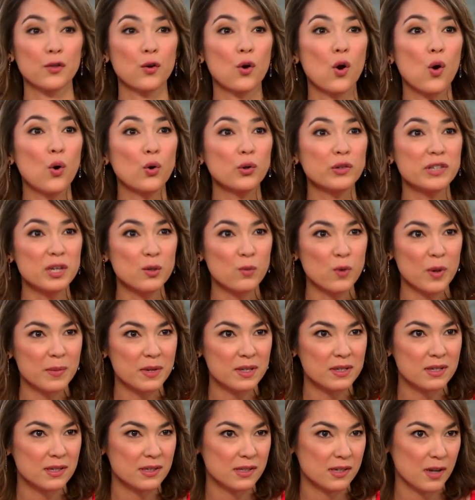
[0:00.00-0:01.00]
They're holding
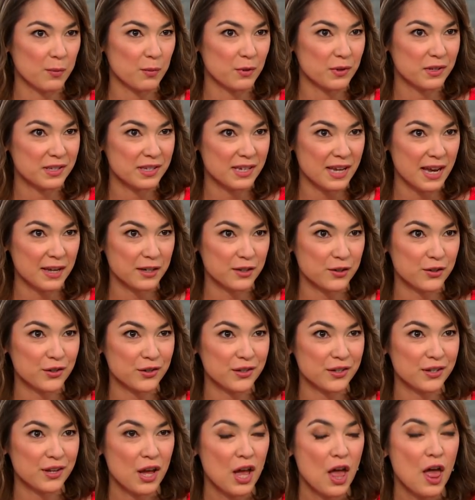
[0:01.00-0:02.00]
women to double
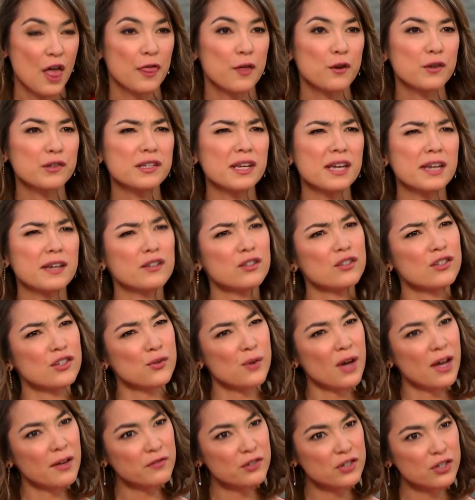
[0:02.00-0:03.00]
standards. Mm -hmm. They're saying, "Do
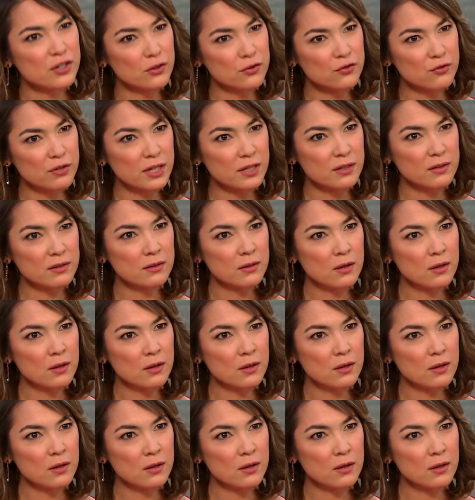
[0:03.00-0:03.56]
you have children?